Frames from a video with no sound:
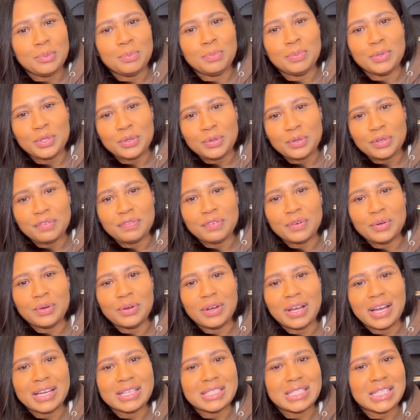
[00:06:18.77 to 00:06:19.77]
beautiful.
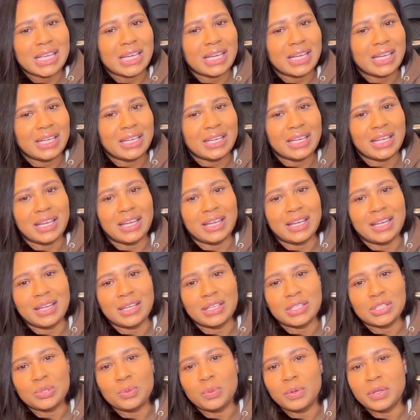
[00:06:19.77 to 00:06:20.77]
I tied
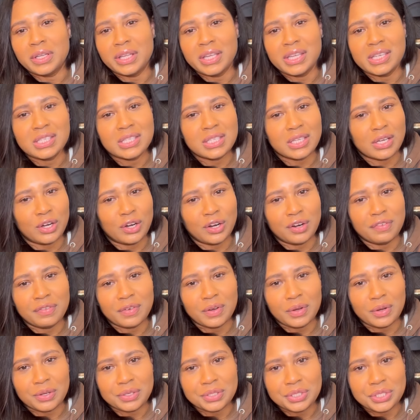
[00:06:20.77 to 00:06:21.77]
a twilly scarf
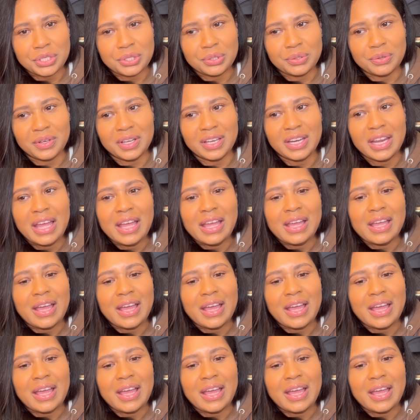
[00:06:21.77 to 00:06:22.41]
onto it.